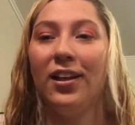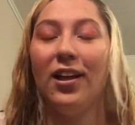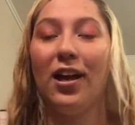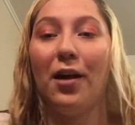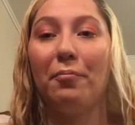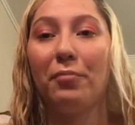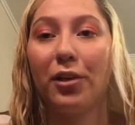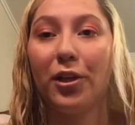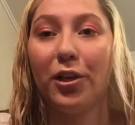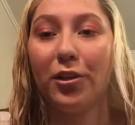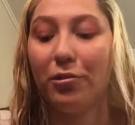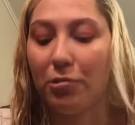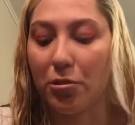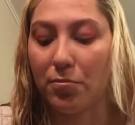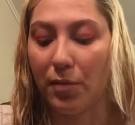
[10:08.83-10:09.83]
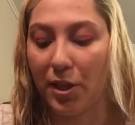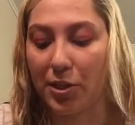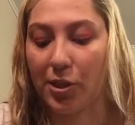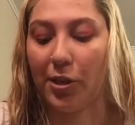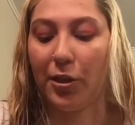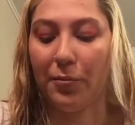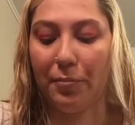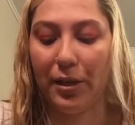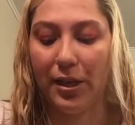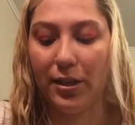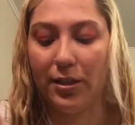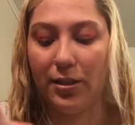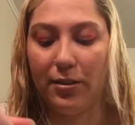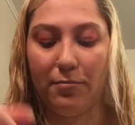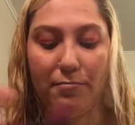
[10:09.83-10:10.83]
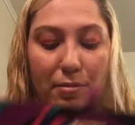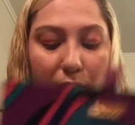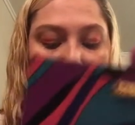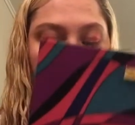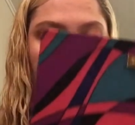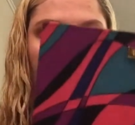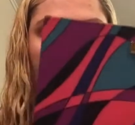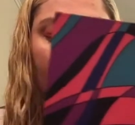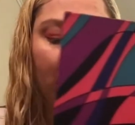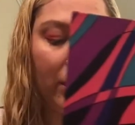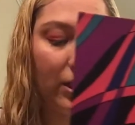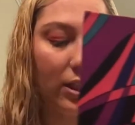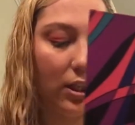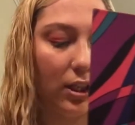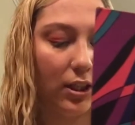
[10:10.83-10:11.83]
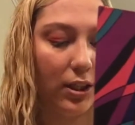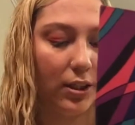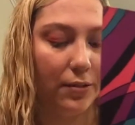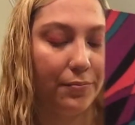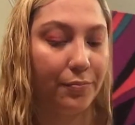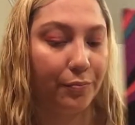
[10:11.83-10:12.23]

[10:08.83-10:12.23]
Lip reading: I'm going to use my Tarte palette and pick a different color.